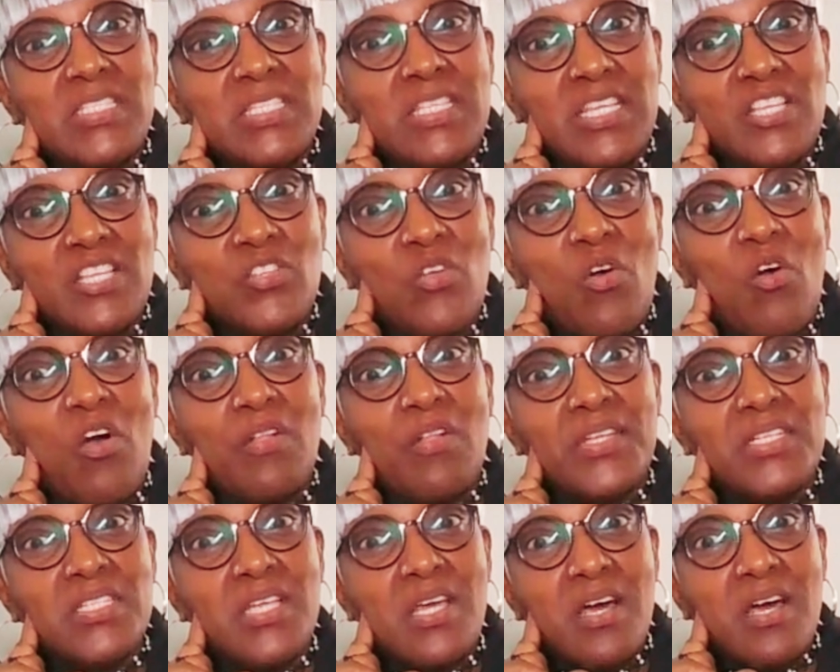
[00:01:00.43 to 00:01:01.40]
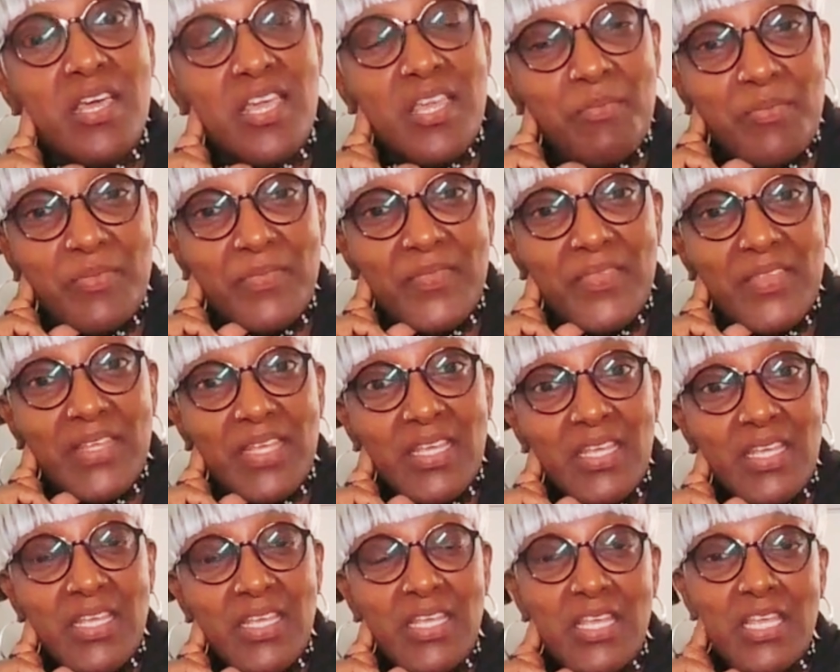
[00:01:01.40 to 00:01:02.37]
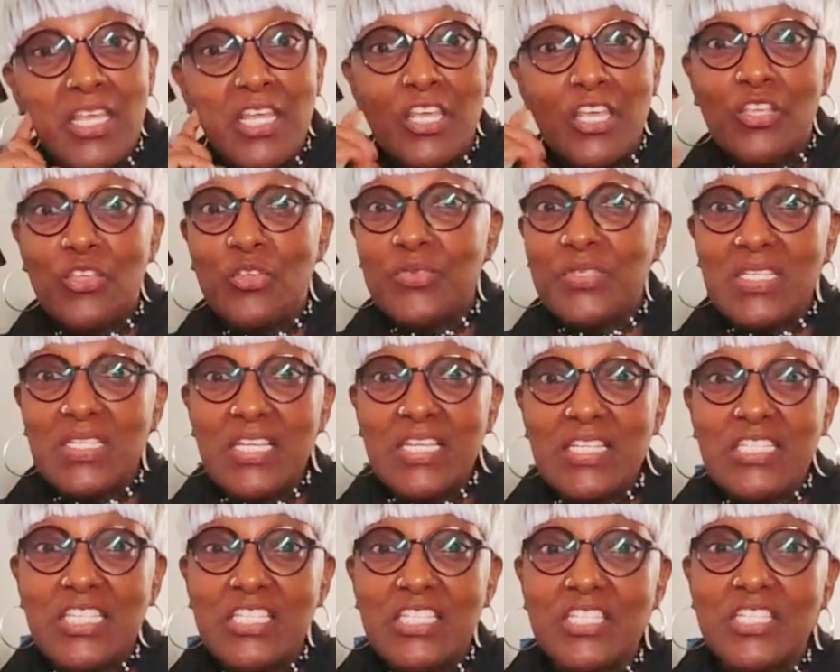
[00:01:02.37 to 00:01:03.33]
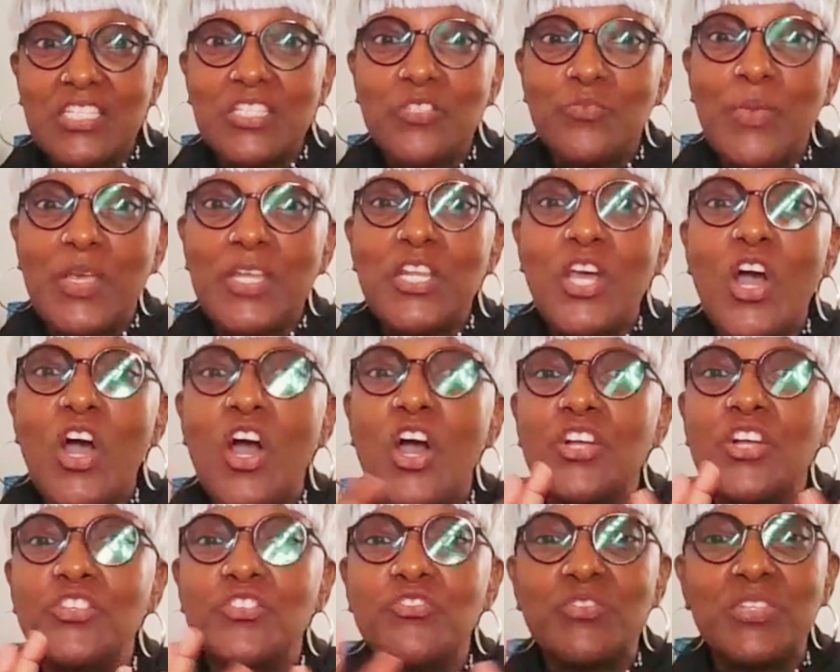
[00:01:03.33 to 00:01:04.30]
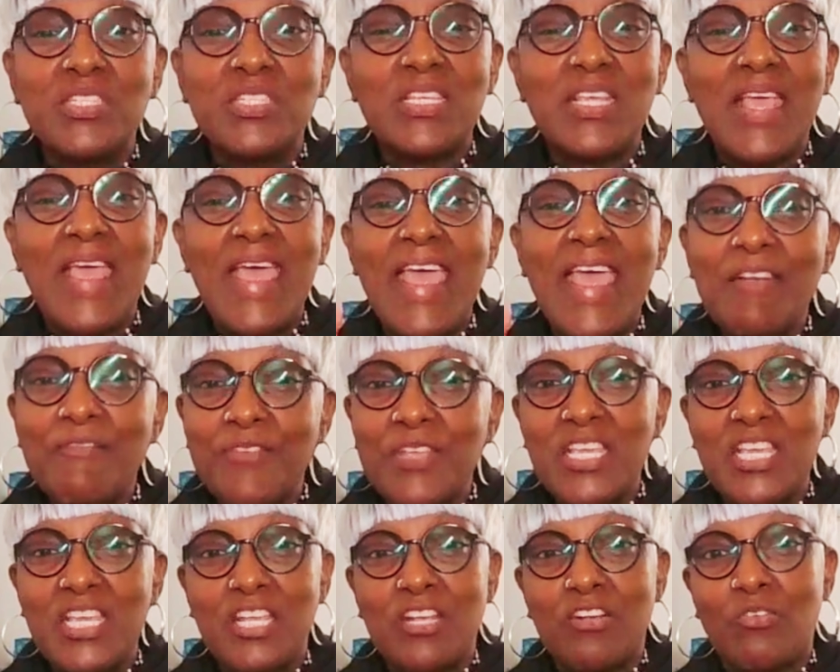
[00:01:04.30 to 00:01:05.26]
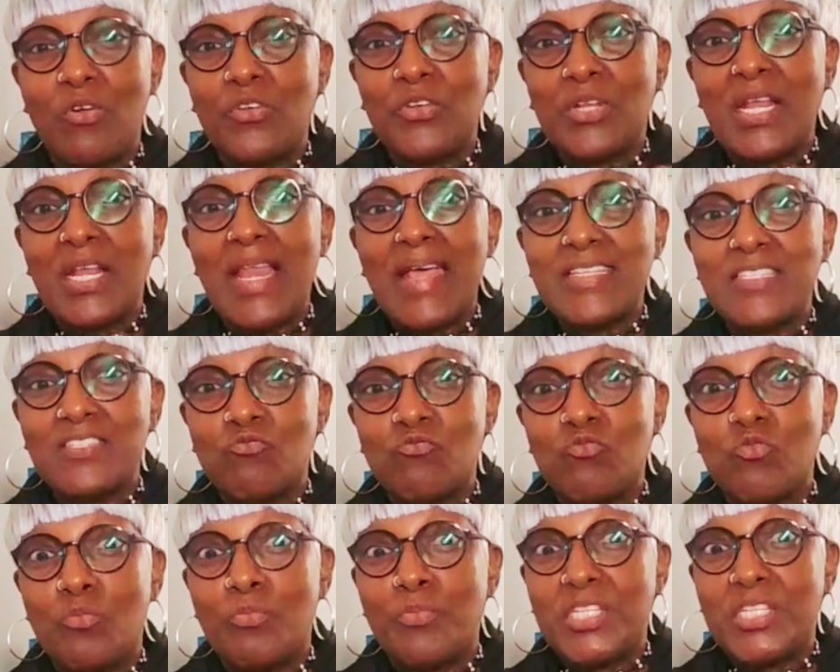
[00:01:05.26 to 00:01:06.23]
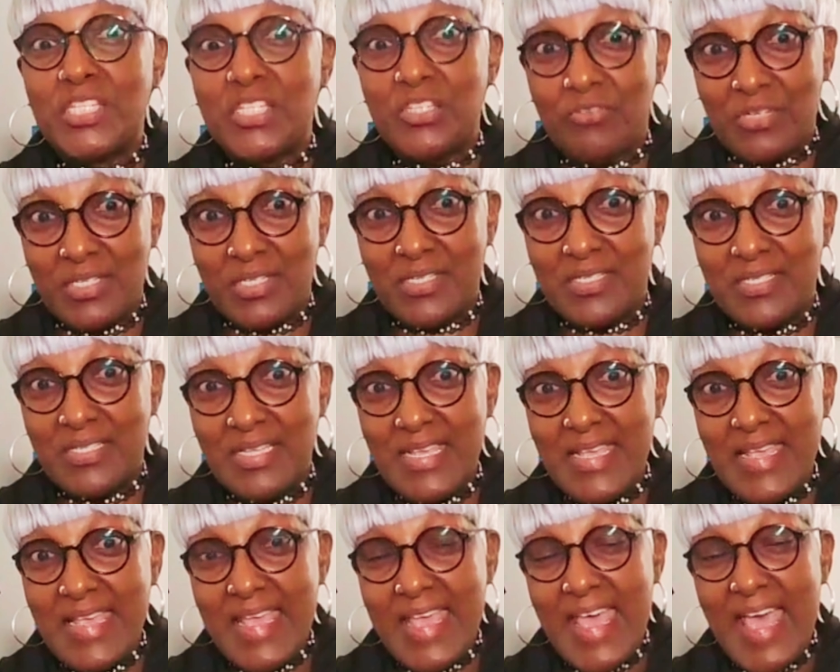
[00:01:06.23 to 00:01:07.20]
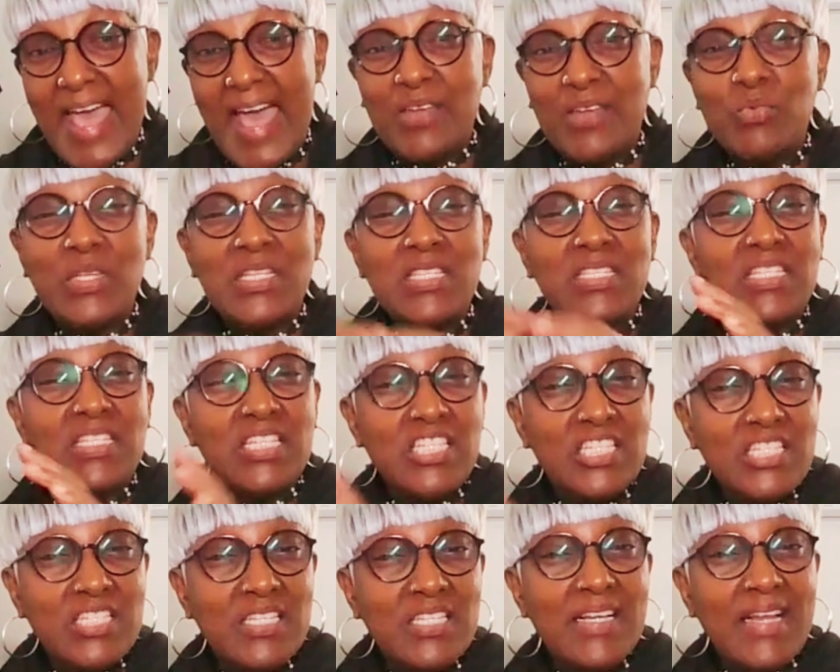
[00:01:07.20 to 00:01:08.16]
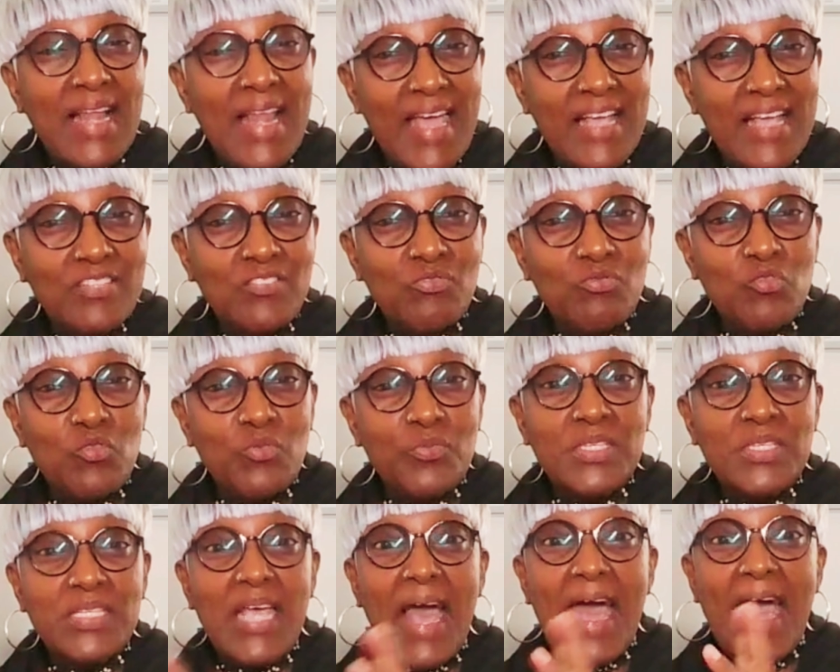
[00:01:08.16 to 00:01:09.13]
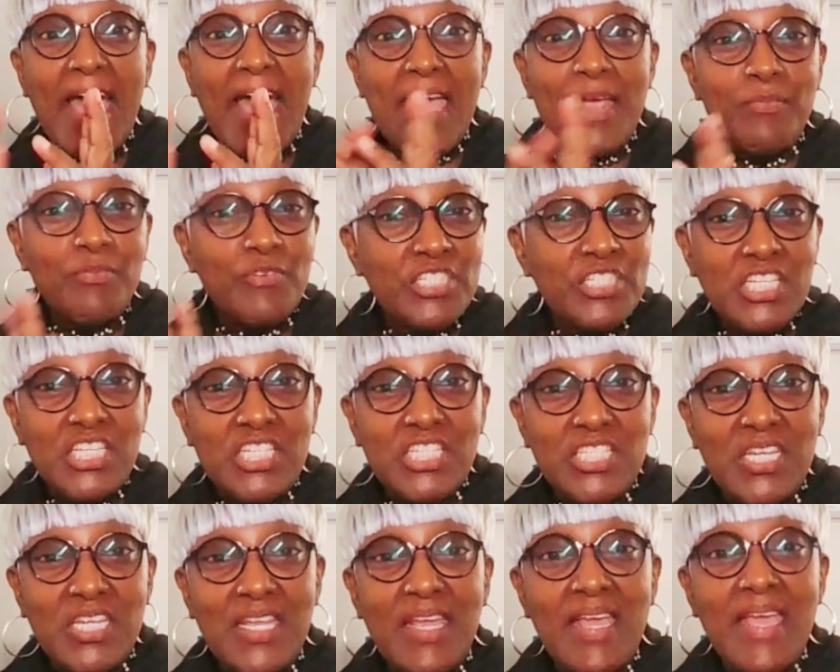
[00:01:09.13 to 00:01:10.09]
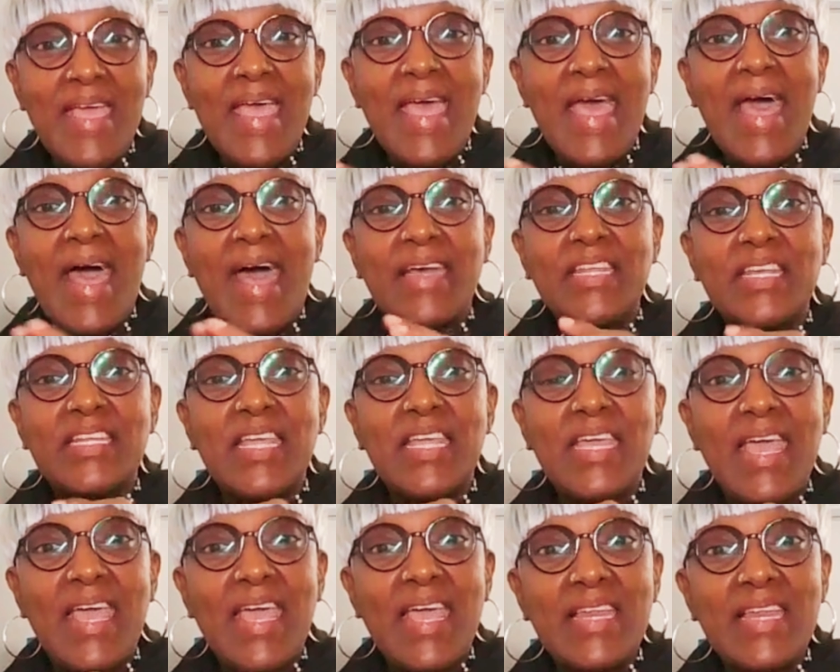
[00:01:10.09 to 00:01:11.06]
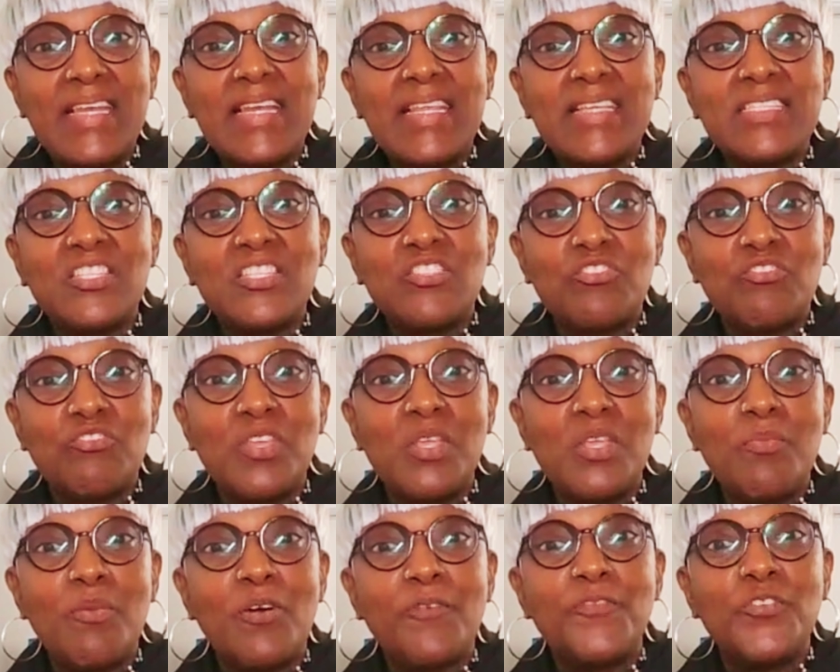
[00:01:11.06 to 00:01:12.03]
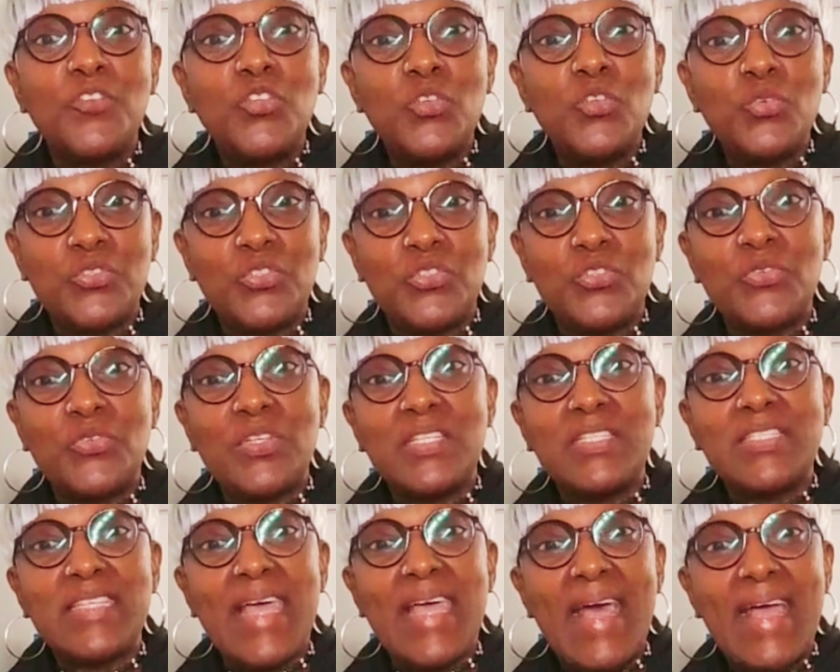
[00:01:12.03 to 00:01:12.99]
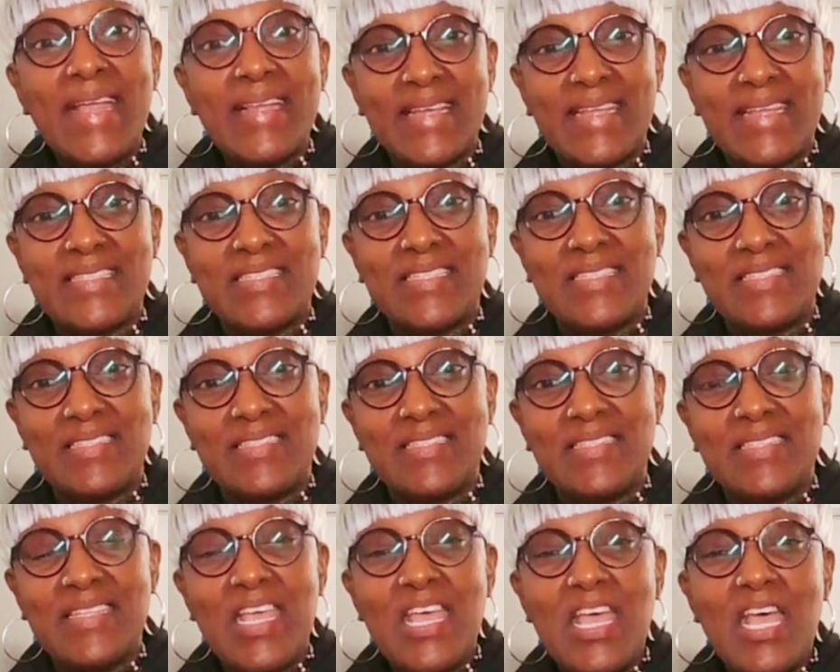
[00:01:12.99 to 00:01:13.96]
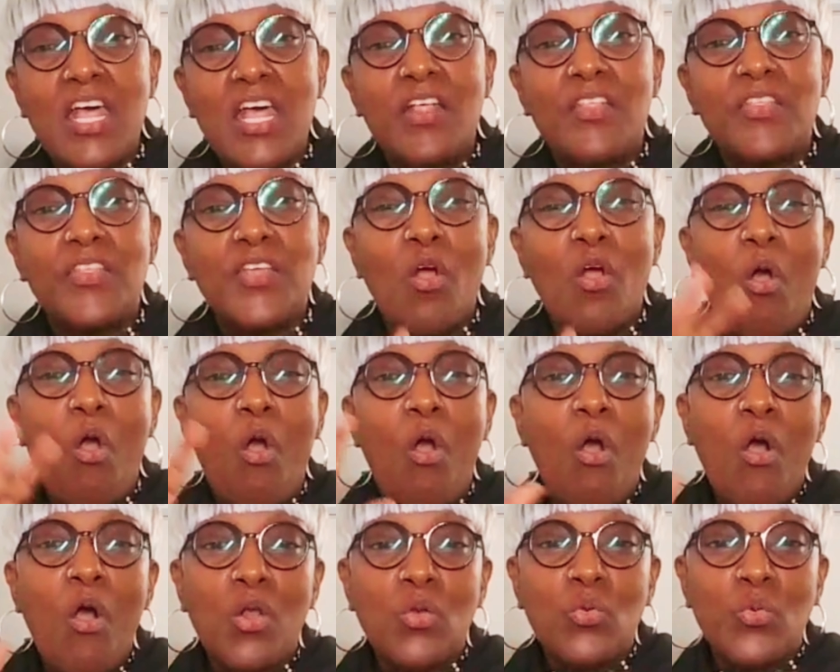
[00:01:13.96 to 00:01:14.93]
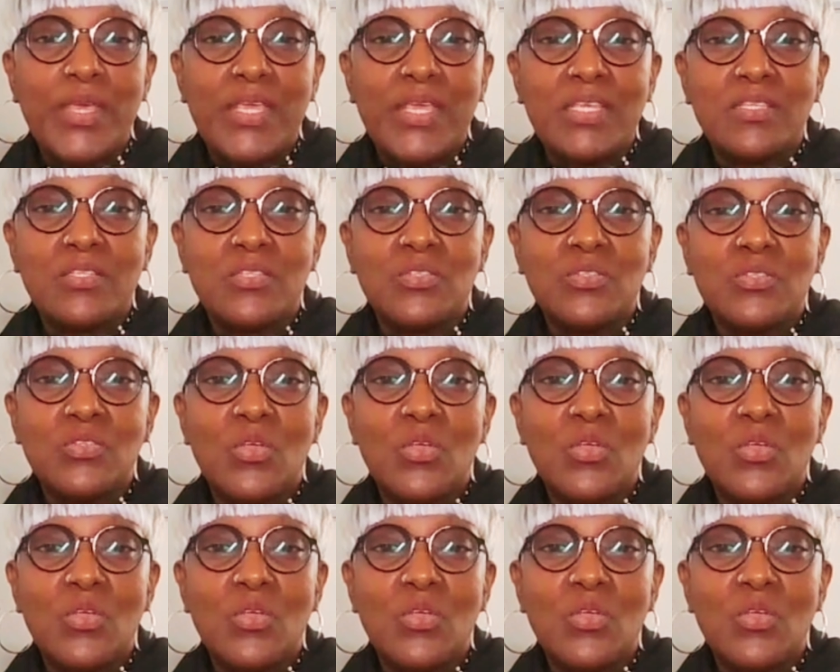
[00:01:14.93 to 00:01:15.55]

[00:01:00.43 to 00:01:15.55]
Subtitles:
things all the time. You see, teachers spend hundreds every year on classroom materials. And with digital classrooms, hybrid teaching, and an endless stream of new students and lessons, they are always